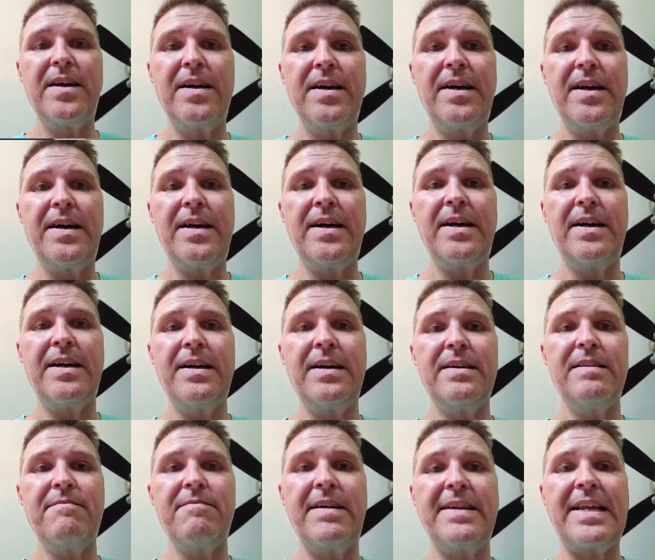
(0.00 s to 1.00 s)

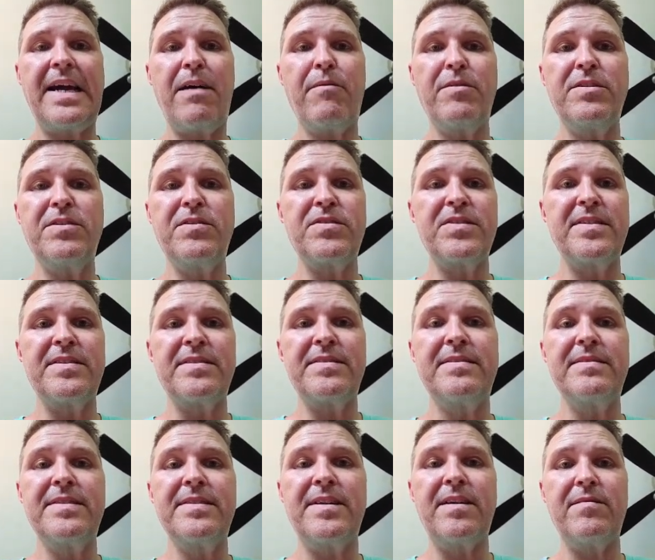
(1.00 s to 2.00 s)
Uh, right now we're using,
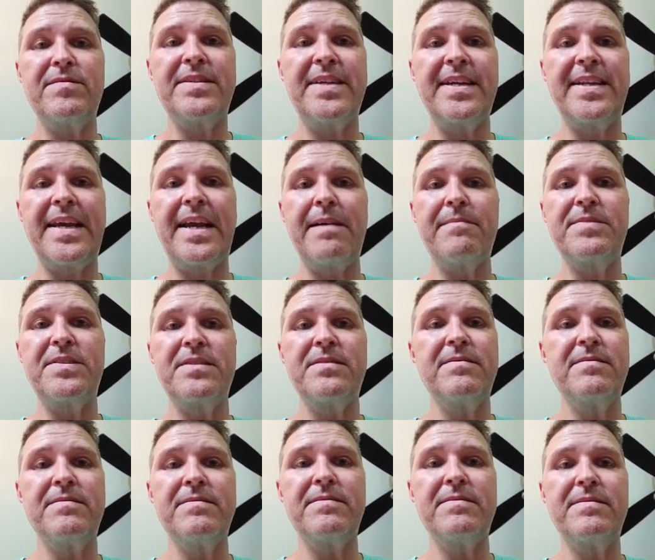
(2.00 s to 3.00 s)
you know, ten amps,
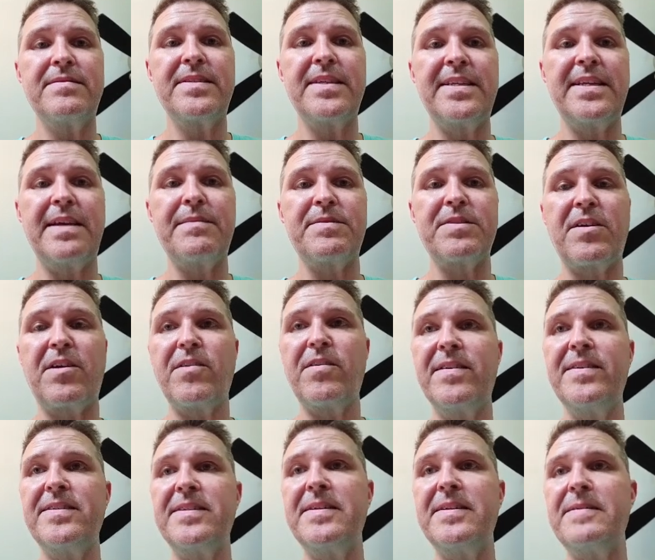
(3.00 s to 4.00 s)
ten amps of
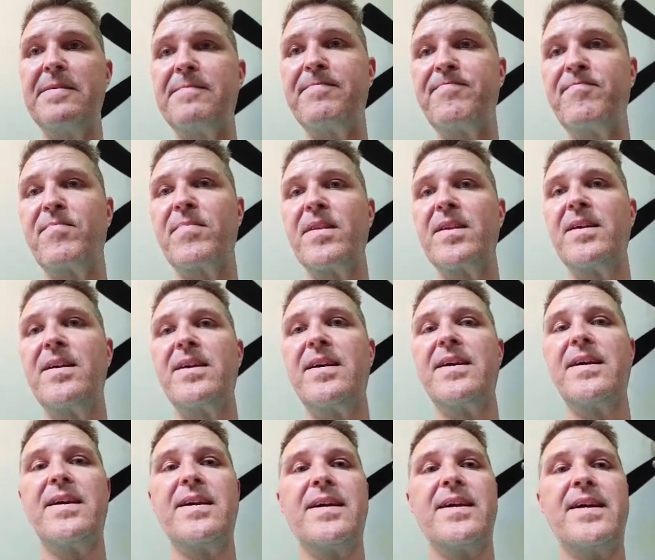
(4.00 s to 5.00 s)
current.
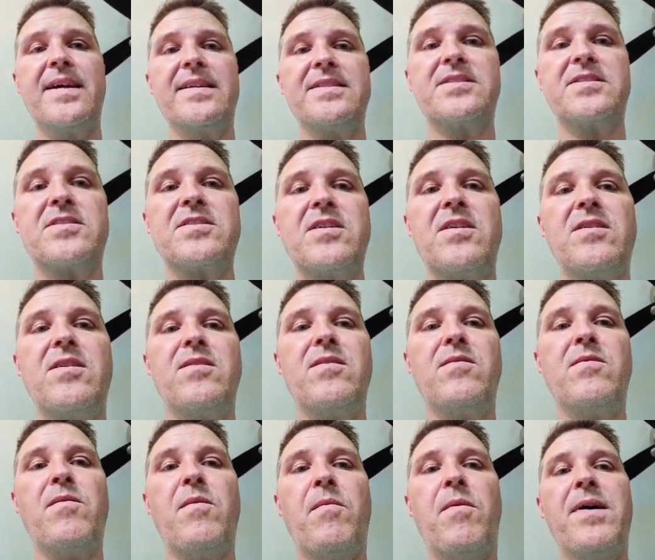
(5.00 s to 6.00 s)
And
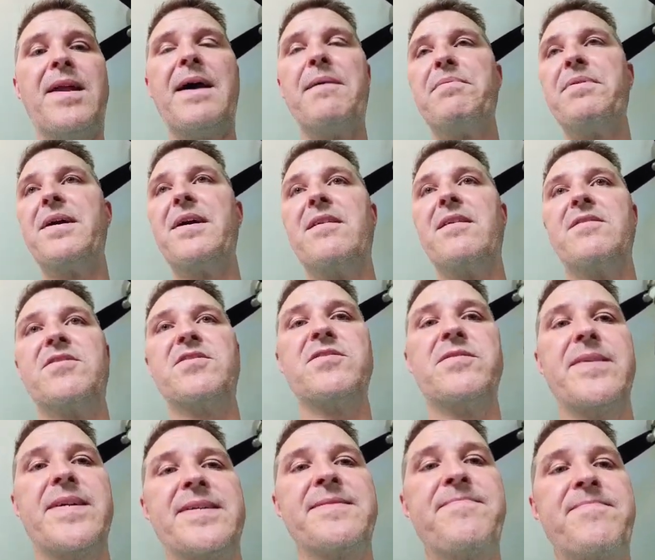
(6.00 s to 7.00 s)
so what I plan on
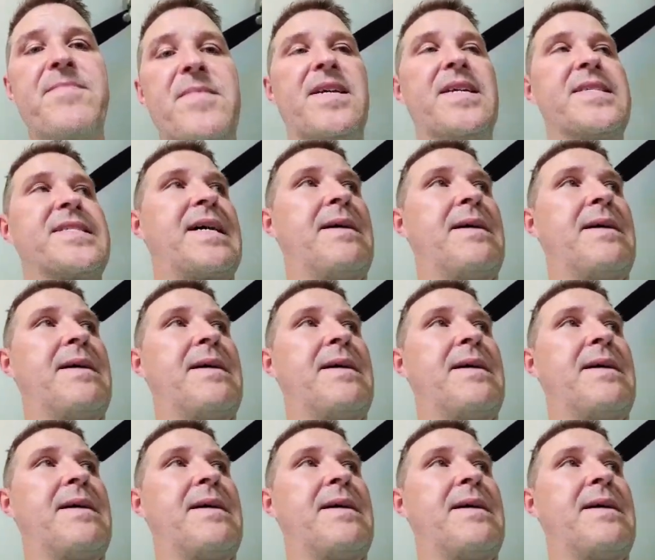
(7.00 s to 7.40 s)
doing is